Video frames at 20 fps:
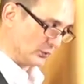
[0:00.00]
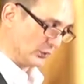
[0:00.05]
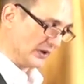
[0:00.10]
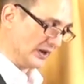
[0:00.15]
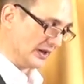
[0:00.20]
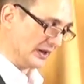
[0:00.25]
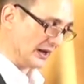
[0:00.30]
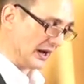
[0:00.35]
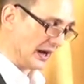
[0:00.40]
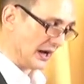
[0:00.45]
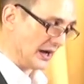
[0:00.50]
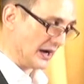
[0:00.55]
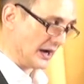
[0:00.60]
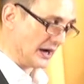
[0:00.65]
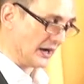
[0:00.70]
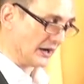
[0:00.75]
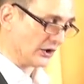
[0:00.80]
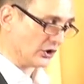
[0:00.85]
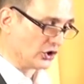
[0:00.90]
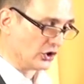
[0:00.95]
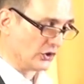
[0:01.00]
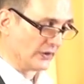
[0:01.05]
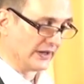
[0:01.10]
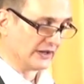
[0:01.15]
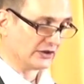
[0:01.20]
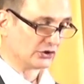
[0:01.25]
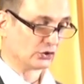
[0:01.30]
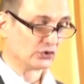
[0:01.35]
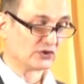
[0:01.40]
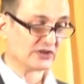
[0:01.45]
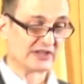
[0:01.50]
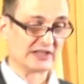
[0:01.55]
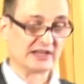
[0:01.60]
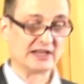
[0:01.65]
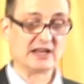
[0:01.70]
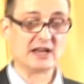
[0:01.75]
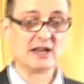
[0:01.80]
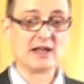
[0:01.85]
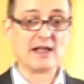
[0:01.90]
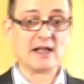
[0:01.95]
We are going to
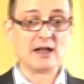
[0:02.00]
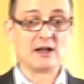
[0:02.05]
see